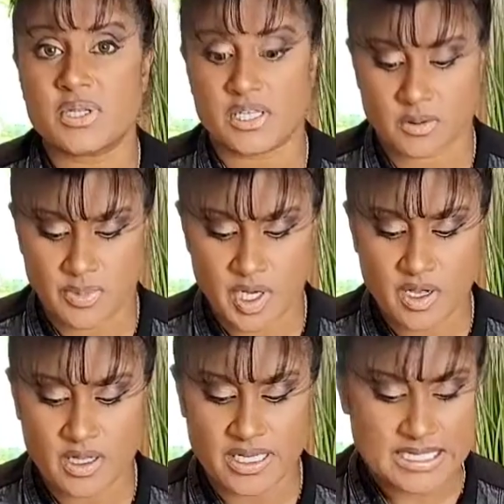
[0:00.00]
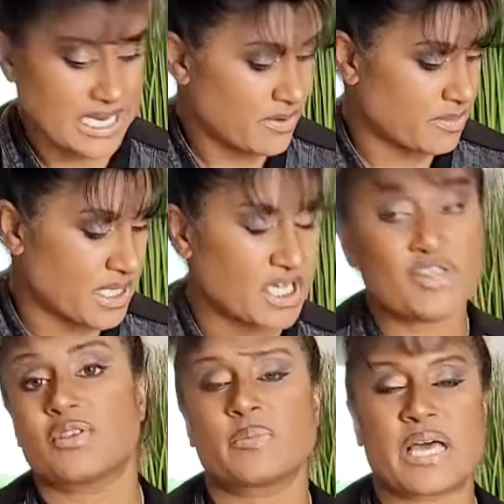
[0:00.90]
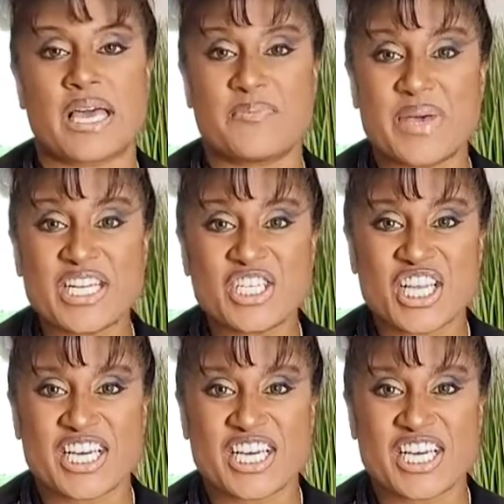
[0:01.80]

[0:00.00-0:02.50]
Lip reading: a little ball. And now I'm going to use my bench